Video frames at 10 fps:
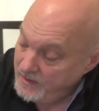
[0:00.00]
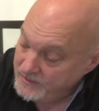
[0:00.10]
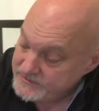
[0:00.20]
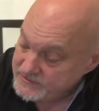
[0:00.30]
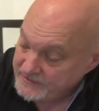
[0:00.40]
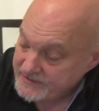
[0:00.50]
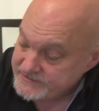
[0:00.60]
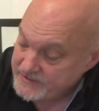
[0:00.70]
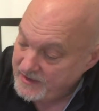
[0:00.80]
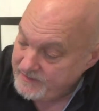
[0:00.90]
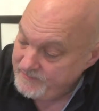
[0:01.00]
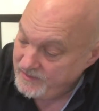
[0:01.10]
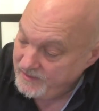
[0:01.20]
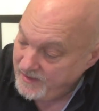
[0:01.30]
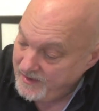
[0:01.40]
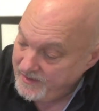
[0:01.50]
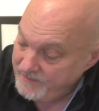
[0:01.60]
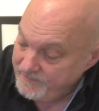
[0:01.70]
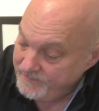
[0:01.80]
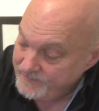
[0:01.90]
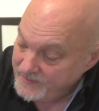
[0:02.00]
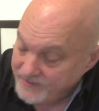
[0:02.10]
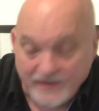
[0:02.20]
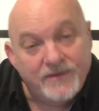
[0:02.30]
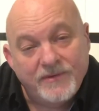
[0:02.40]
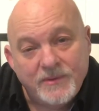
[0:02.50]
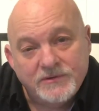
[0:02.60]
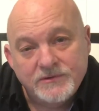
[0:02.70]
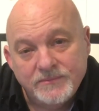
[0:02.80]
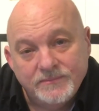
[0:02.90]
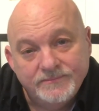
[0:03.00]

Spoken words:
Until next time, thank you very much.